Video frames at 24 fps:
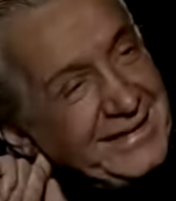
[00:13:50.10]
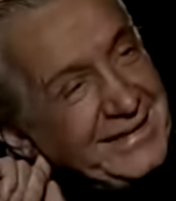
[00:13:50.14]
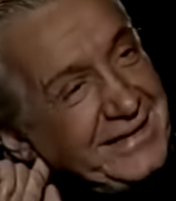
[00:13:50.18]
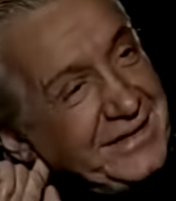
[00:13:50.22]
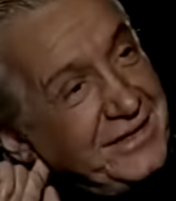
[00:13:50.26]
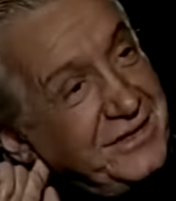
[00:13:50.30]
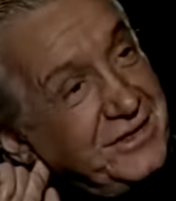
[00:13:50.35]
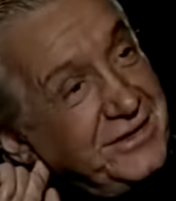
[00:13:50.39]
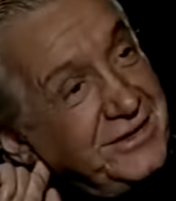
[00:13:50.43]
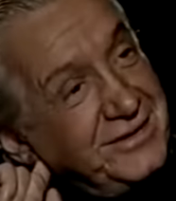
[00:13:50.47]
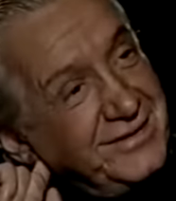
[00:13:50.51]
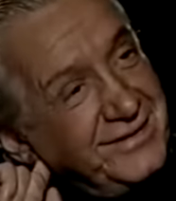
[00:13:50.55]

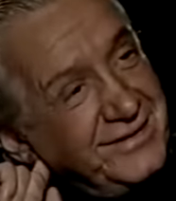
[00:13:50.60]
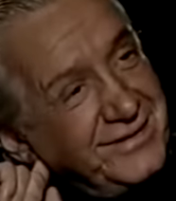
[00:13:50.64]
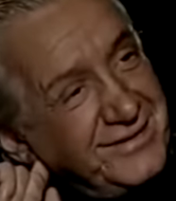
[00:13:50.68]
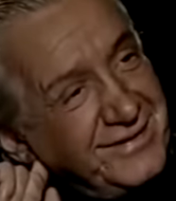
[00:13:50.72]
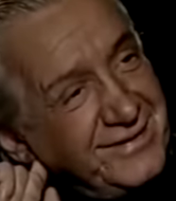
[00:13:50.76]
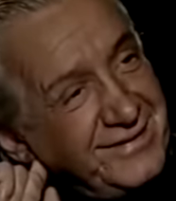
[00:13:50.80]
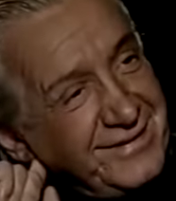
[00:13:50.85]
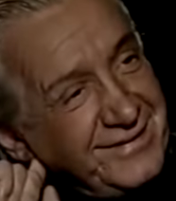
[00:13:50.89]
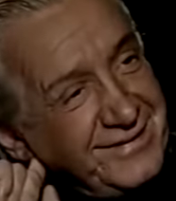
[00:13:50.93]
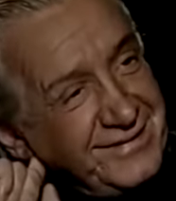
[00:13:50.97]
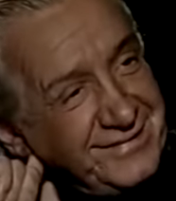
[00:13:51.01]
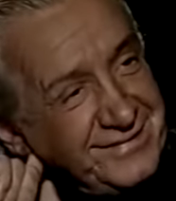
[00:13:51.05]
you know,
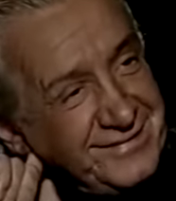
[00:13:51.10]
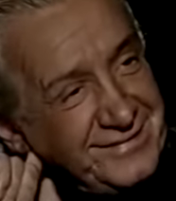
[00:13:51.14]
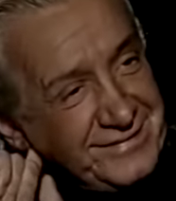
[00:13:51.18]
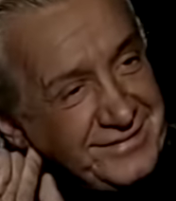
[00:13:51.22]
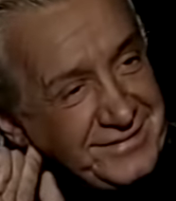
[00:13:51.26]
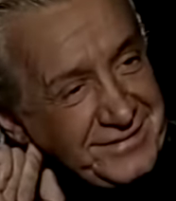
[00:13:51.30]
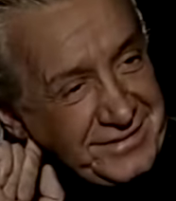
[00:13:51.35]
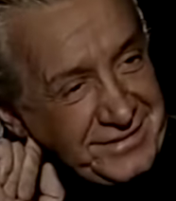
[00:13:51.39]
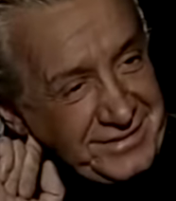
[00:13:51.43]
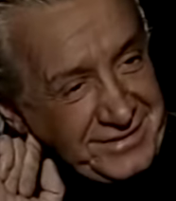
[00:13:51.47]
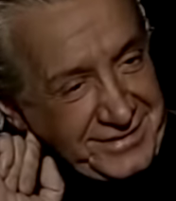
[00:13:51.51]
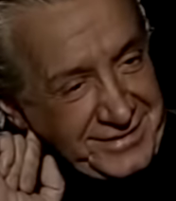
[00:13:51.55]
I
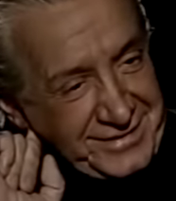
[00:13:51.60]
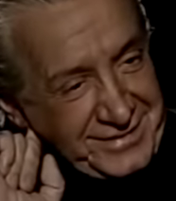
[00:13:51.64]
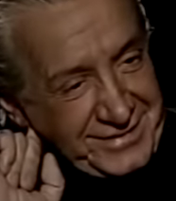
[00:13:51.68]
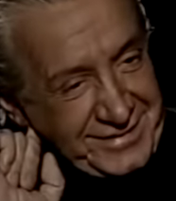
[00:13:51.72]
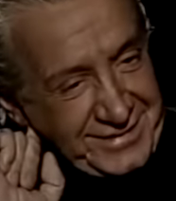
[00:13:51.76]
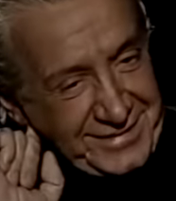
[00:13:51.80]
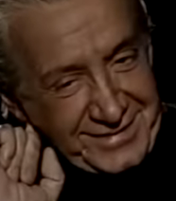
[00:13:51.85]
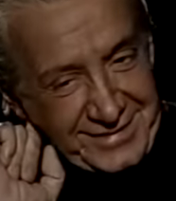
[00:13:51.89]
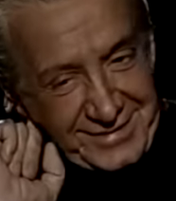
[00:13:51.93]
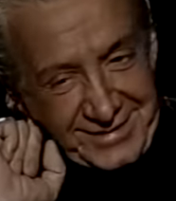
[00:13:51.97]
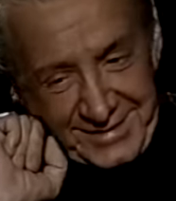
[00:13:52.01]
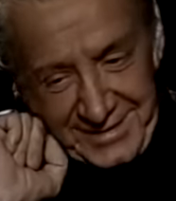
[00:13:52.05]
should, uh,
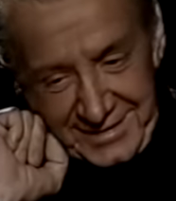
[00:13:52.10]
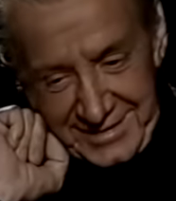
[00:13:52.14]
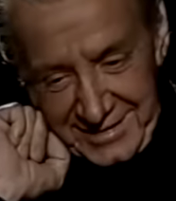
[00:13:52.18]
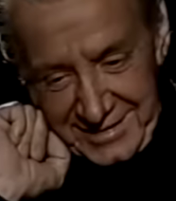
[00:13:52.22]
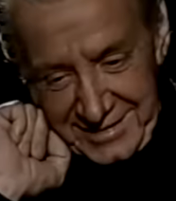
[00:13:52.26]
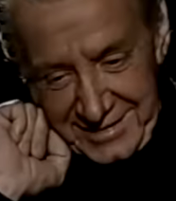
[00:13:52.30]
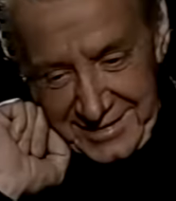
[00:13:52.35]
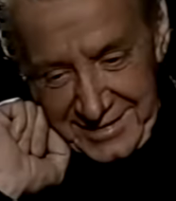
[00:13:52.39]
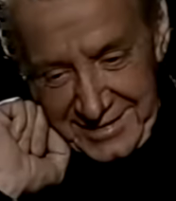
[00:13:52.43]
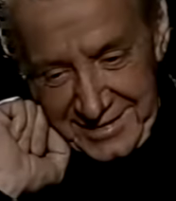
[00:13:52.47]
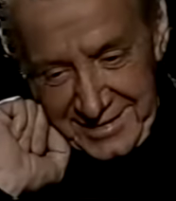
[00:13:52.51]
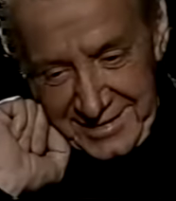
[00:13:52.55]
well, I should have a
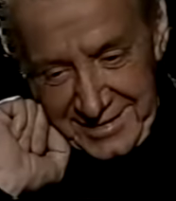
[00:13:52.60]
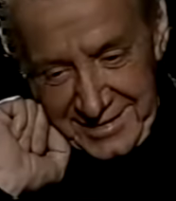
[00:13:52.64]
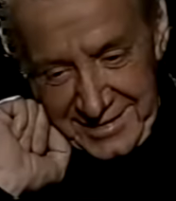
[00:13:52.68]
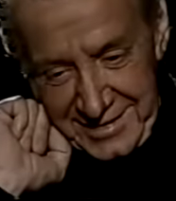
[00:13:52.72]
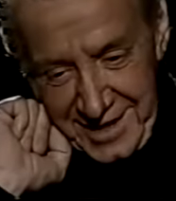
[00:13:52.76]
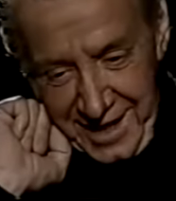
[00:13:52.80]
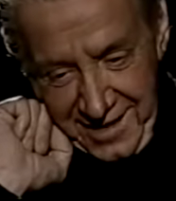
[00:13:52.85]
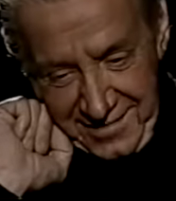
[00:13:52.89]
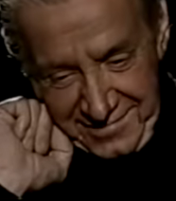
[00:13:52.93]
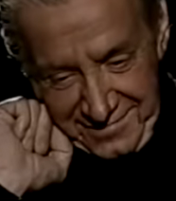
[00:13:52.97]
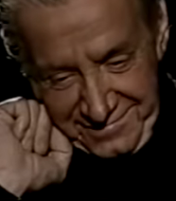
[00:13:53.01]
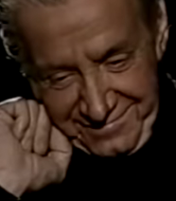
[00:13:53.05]
cigarette,
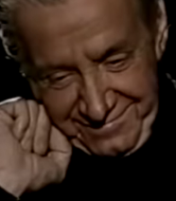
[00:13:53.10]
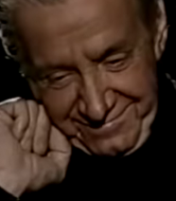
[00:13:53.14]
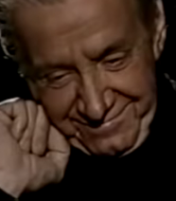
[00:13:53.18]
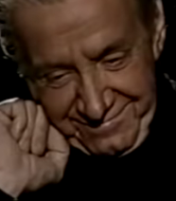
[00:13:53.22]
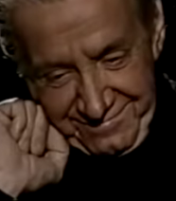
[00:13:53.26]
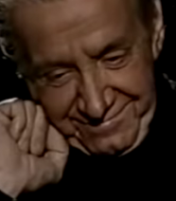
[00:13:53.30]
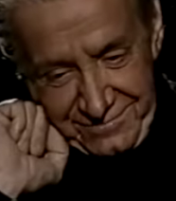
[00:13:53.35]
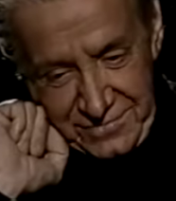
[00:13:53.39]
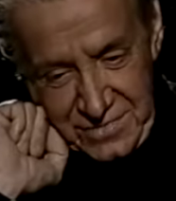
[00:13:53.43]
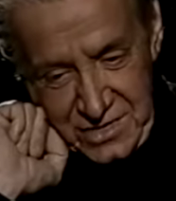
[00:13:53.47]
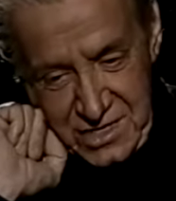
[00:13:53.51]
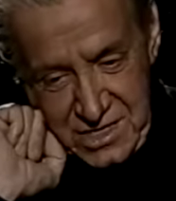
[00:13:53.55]
shouldn't I?
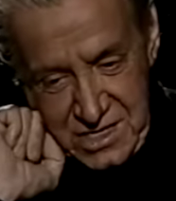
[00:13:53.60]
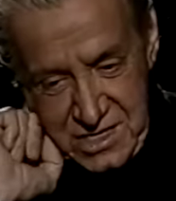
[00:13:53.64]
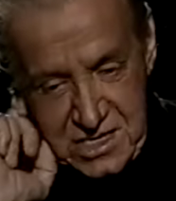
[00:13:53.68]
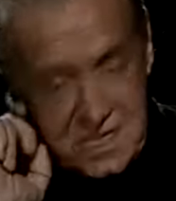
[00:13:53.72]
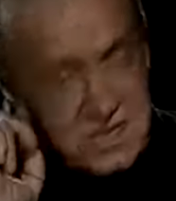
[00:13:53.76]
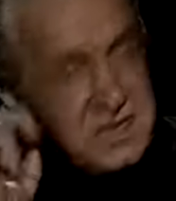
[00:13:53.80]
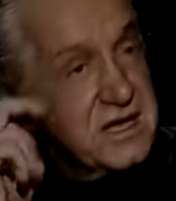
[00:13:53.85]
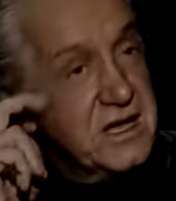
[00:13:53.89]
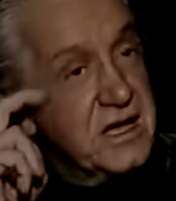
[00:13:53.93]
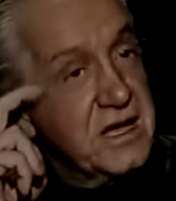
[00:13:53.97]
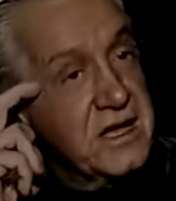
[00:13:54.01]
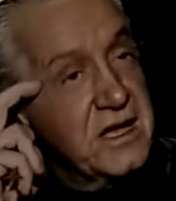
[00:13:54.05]
Yeah. I
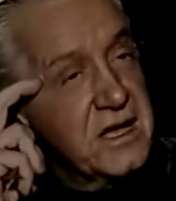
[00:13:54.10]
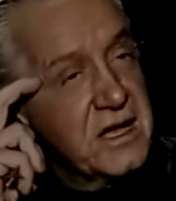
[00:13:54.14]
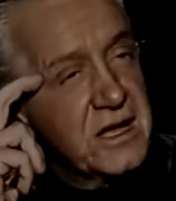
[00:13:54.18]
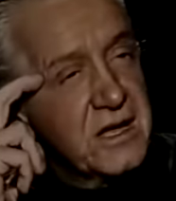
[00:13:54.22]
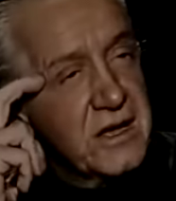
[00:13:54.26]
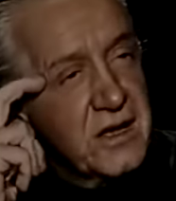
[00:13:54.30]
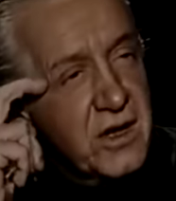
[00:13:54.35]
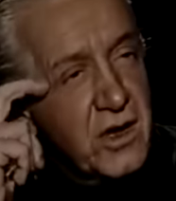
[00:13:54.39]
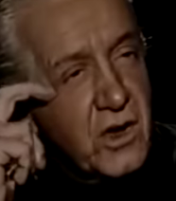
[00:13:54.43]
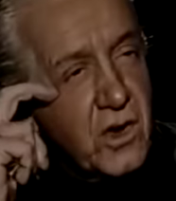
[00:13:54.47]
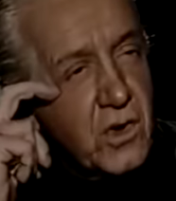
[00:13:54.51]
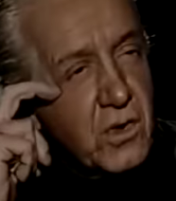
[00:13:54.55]
should tell
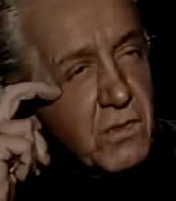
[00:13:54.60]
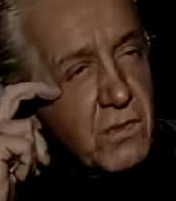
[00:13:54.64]
your